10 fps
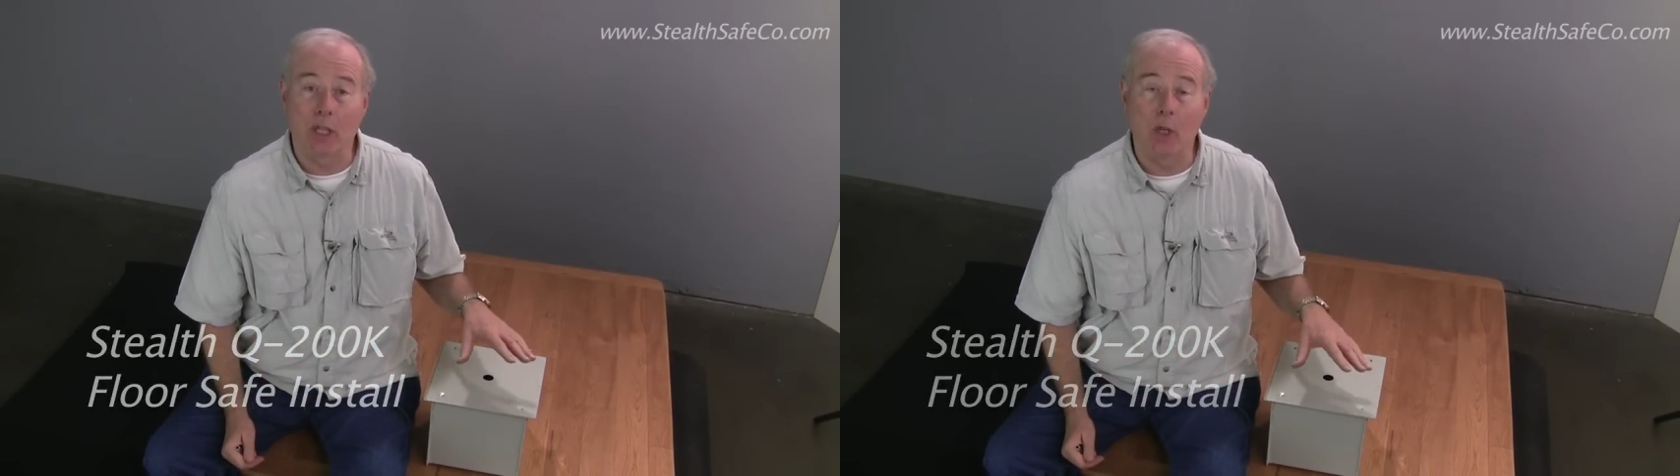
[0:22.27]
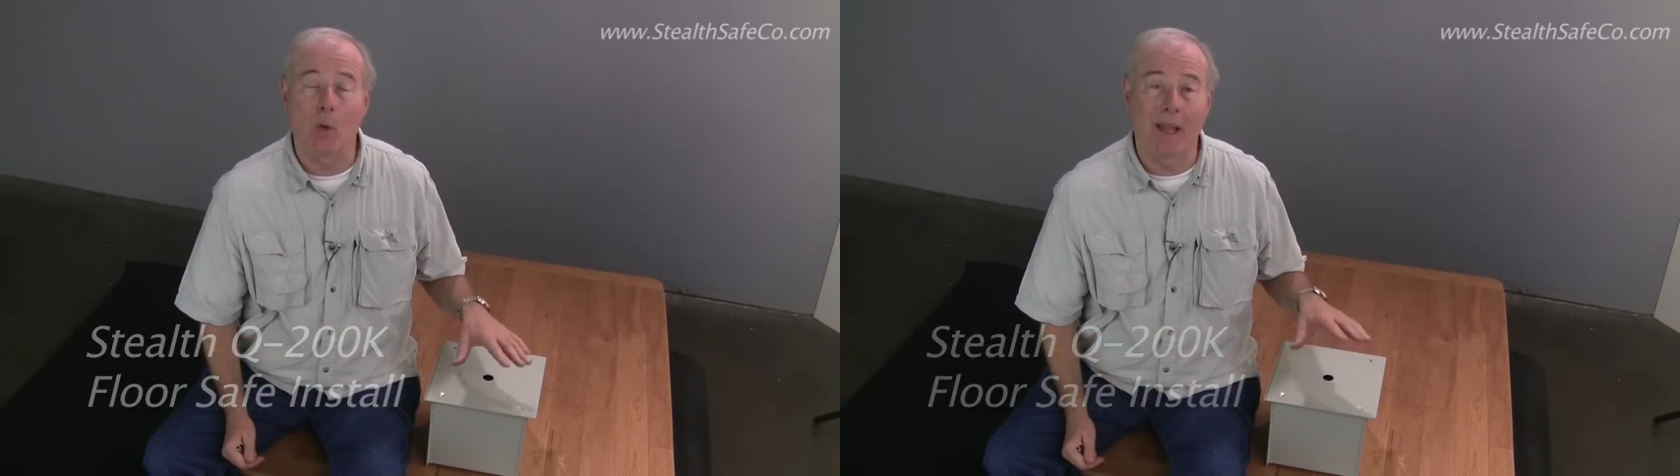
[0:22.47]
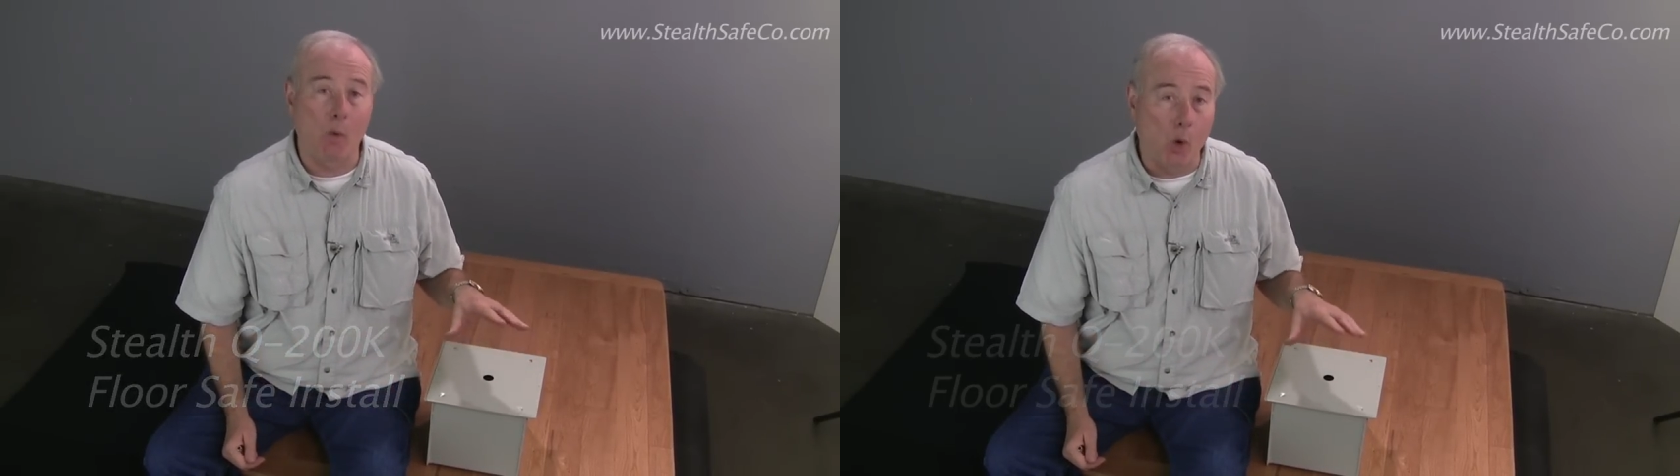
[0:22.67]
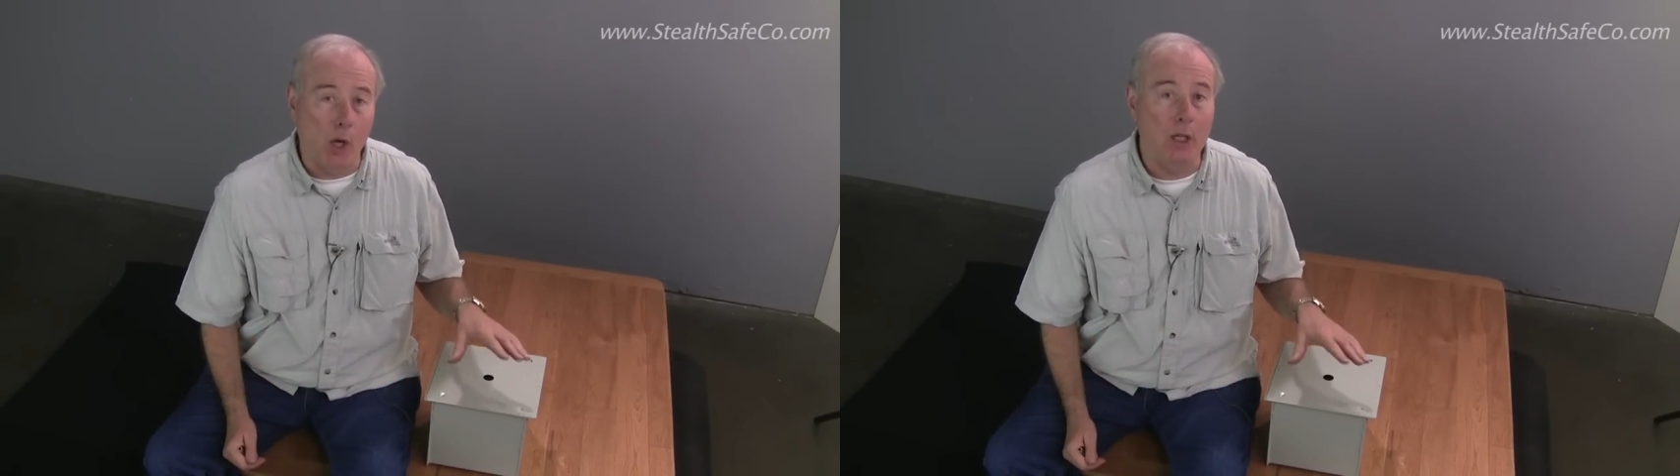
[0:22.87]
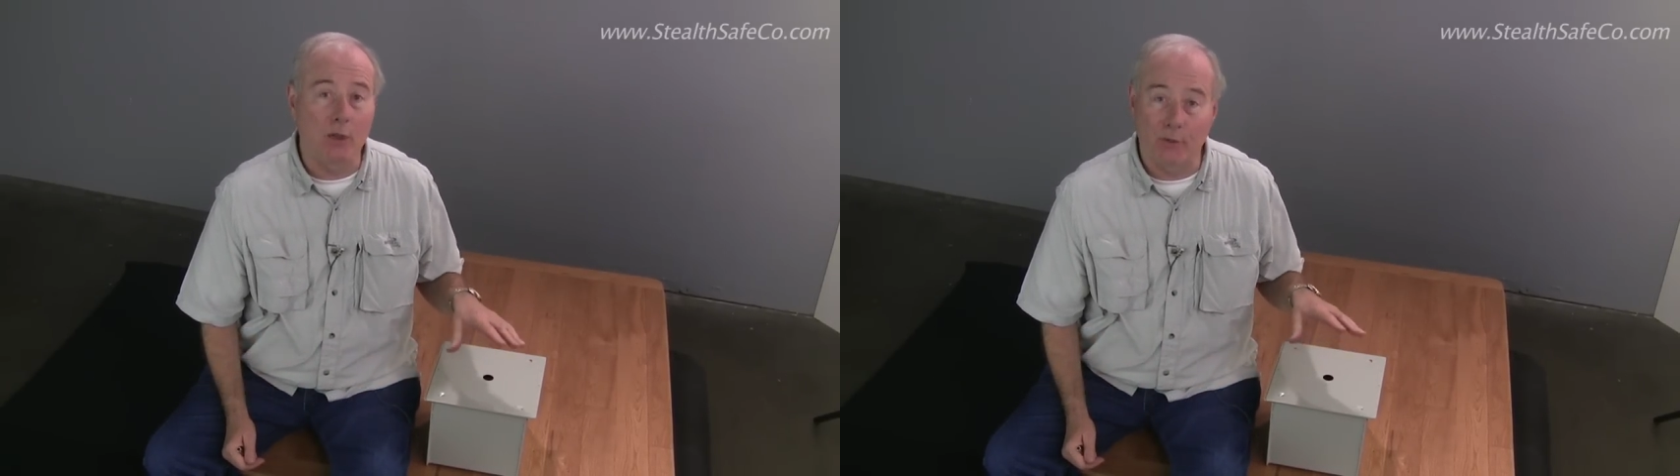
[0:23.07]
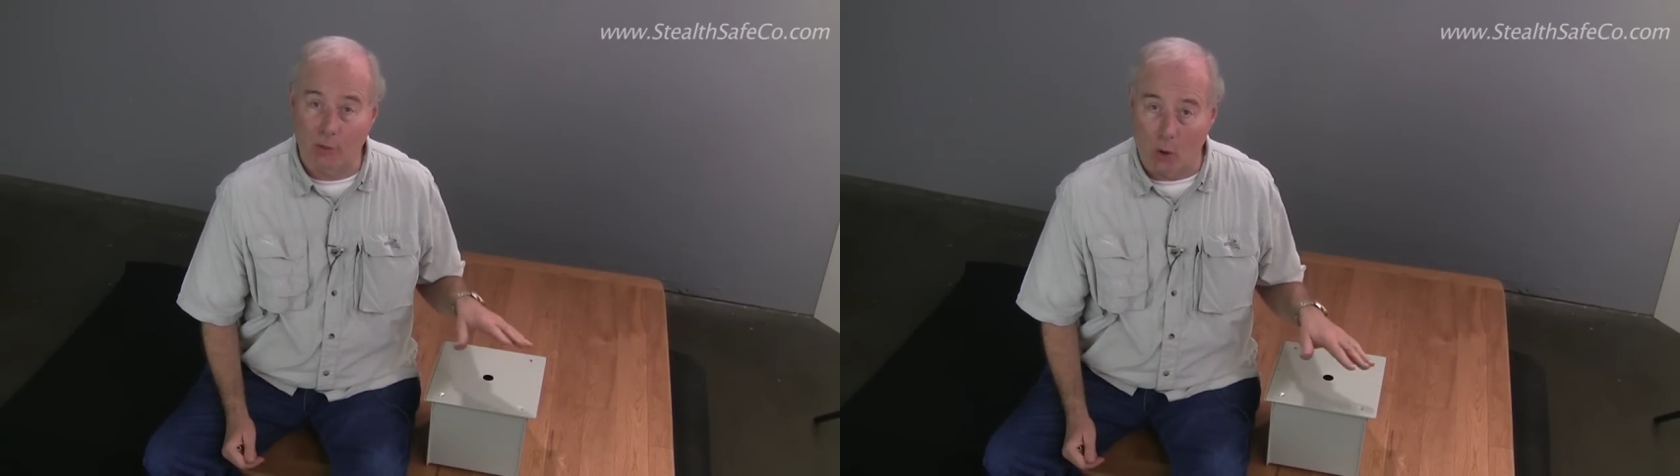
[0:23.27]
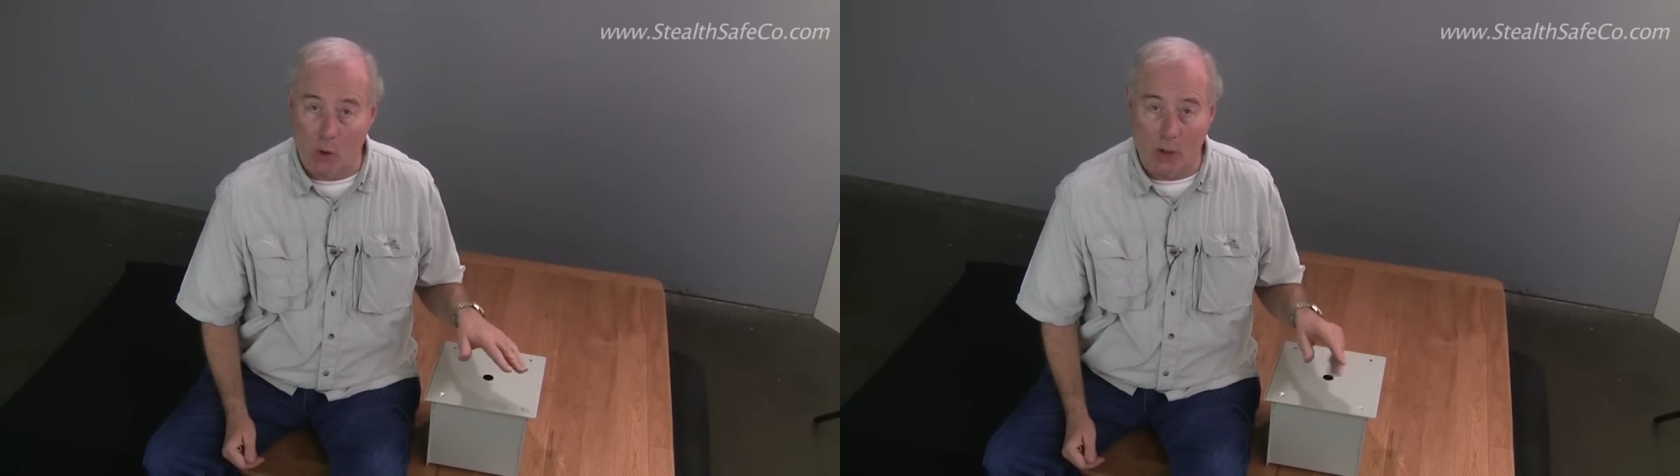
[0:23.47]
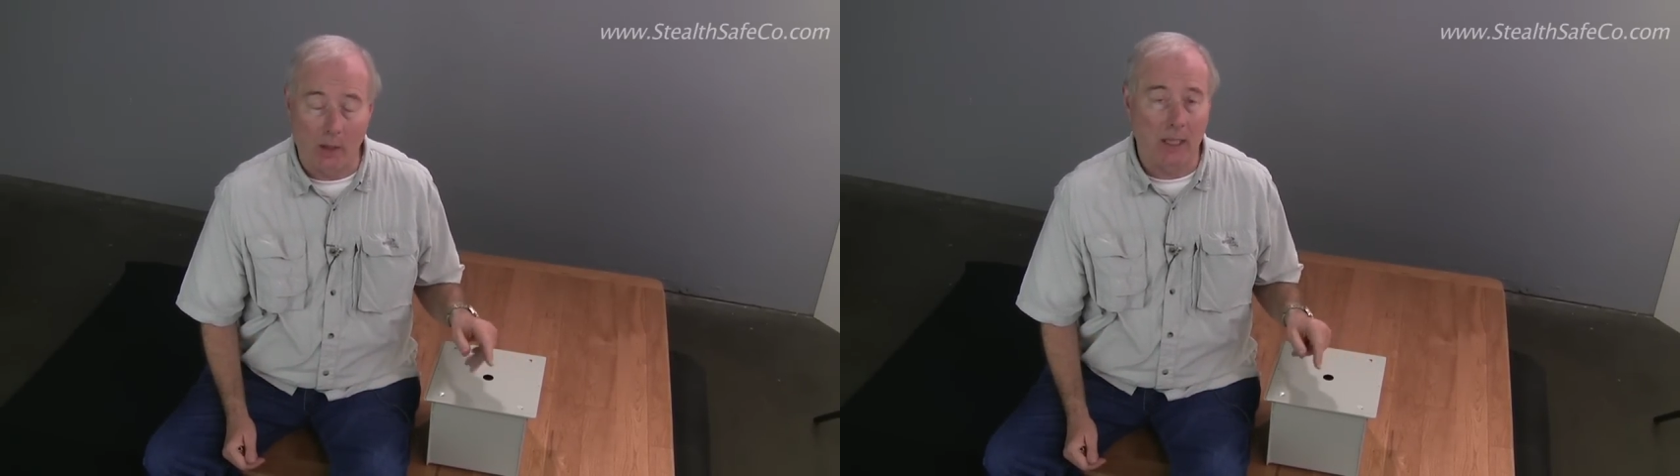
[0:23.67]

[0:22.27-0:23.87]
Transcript: into a wood floor.